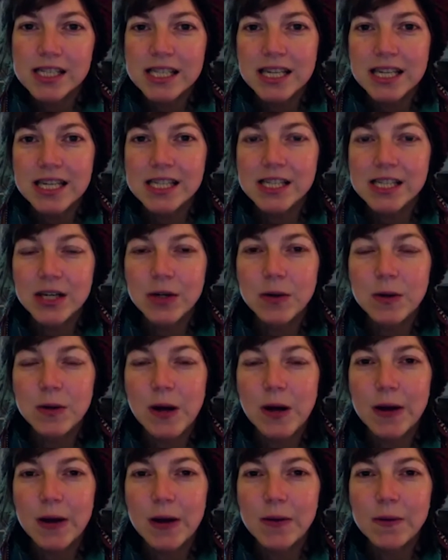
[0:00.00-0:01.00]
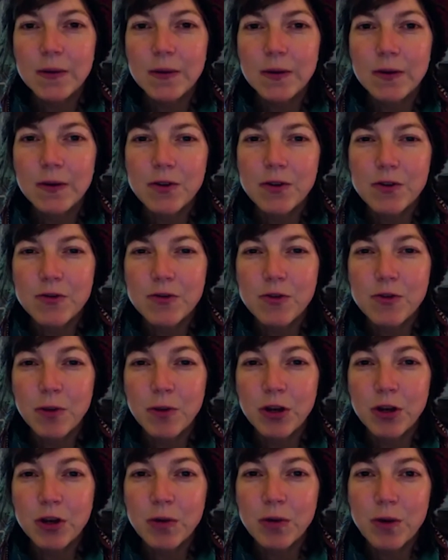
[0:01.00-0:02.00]
And so I don't know if you're
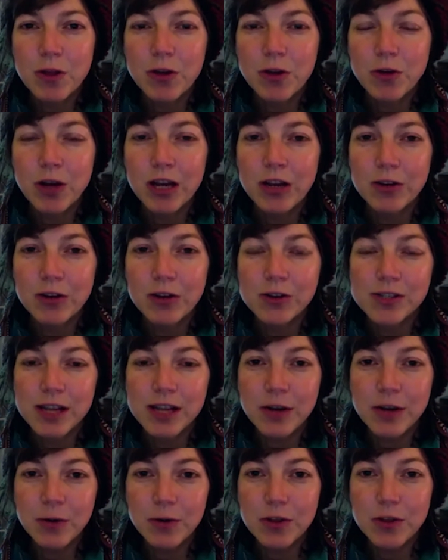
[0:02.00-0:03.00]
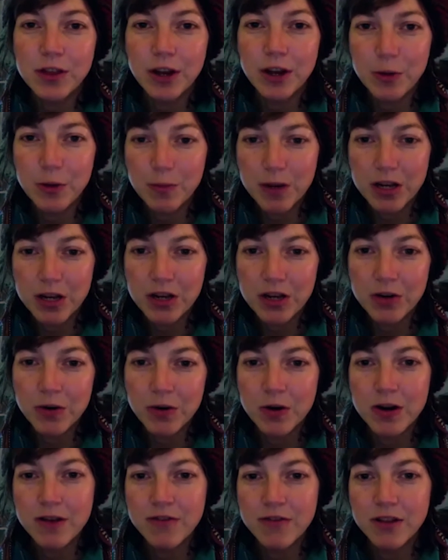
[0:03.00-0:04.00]
familiar with cranial sacral therapy or
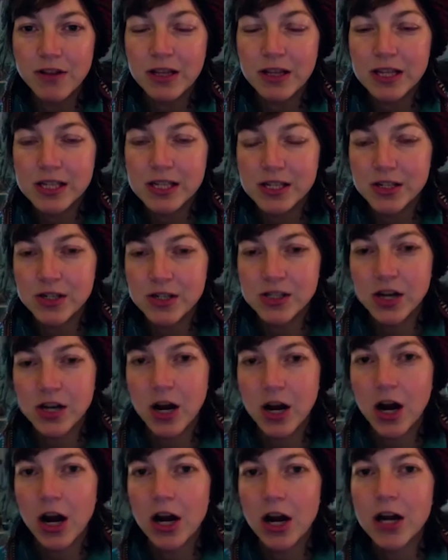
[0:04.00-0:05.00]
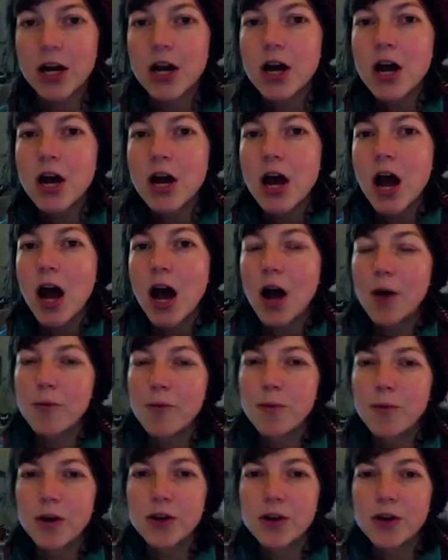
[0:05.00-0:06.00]
if the listeners are,
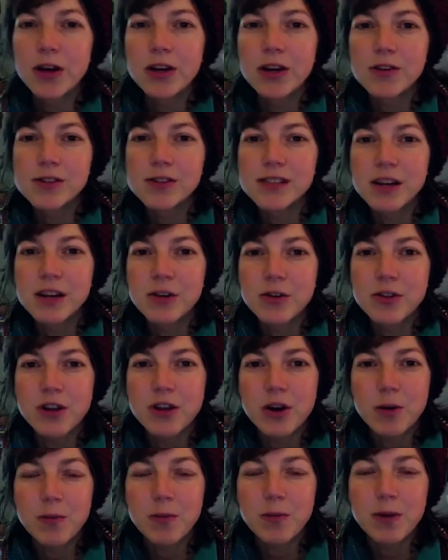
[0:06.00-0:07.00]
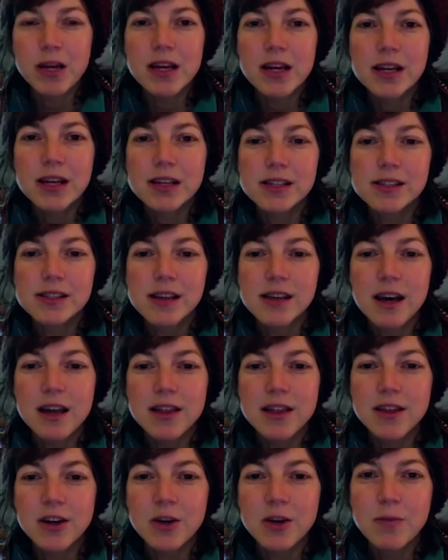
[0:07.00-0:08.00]
but cranial sacral therapy is a
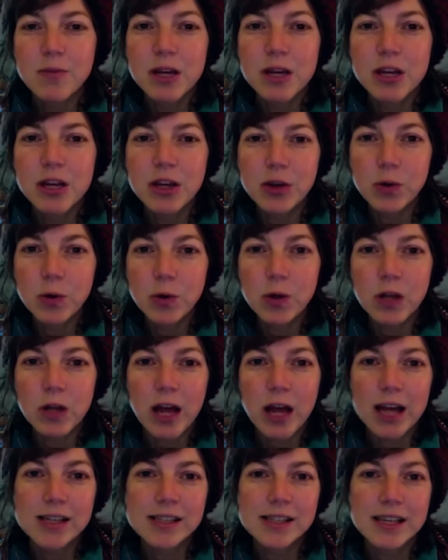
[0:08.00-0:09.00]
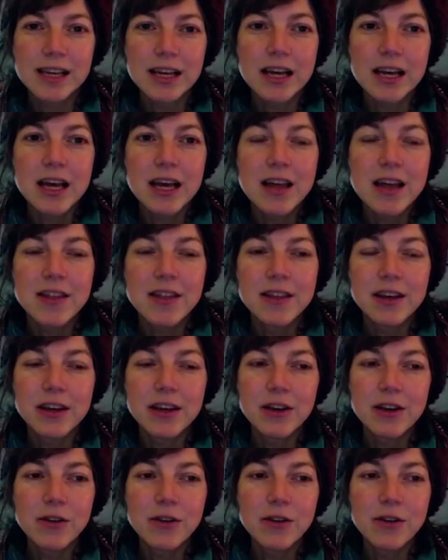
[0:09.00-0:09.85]
therapy utilizing the